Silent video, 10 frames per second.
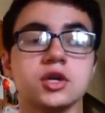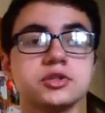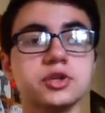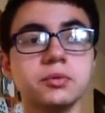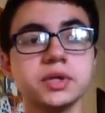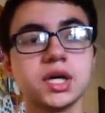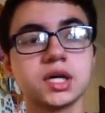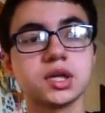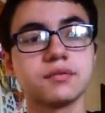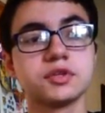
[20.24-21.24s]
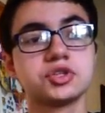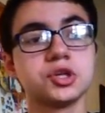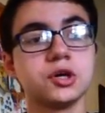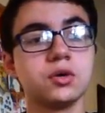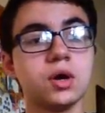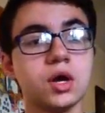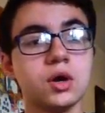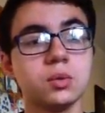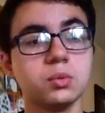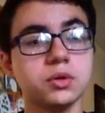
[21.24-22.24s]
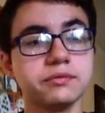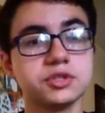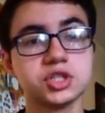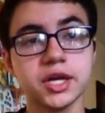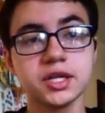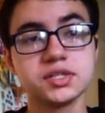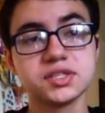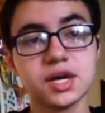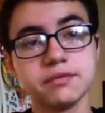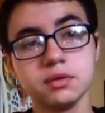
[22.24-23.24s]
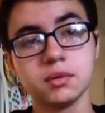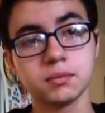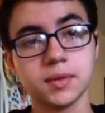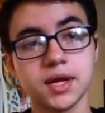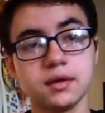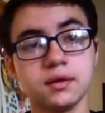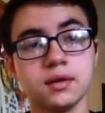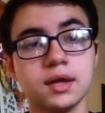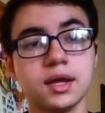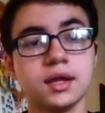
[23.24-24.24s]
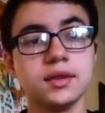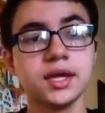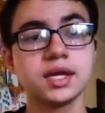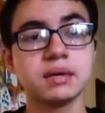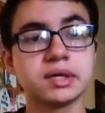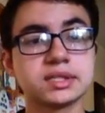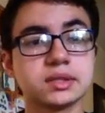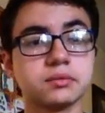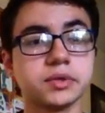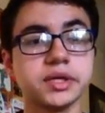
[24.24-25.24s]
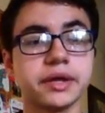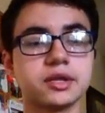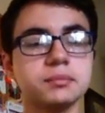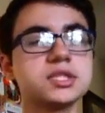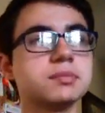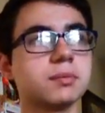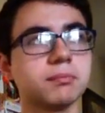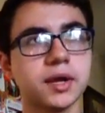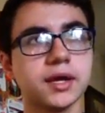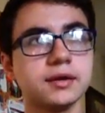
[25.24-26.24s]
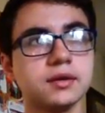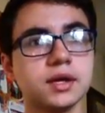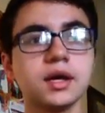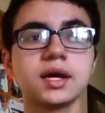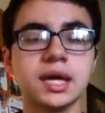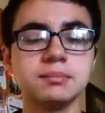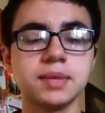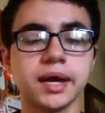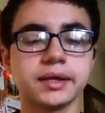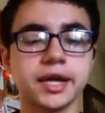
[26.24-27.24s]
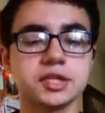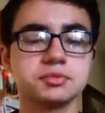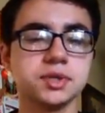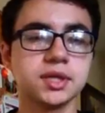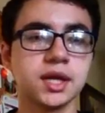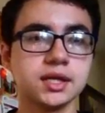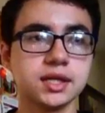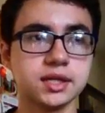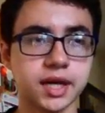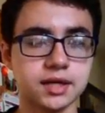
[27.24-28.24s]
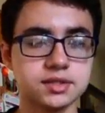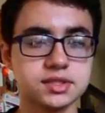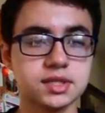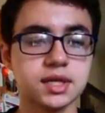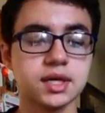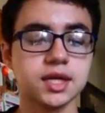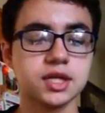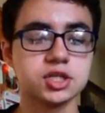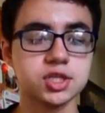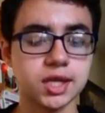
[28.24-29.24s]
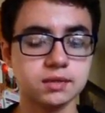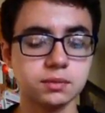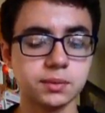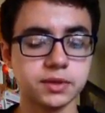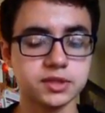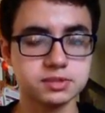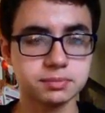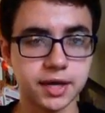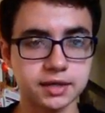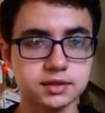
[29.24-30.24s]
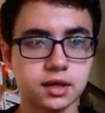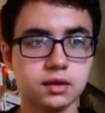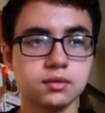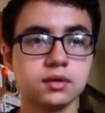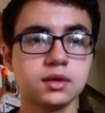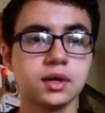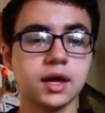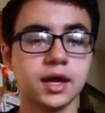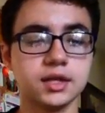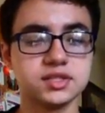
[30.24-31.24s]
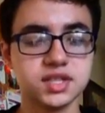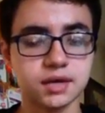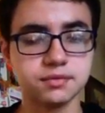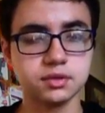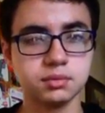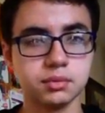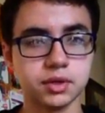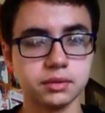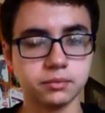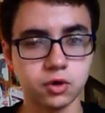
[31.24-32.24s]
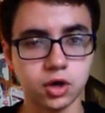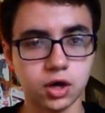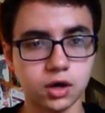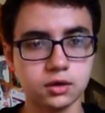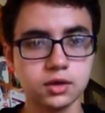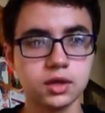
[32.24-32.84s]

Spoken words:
So we kicked off the show with Shane and Stephanie McMahon. They came out to the ring after Mr. McMahon came back last week, and he announced that Shane will be running Smackdown and Stephanie will be running Raw.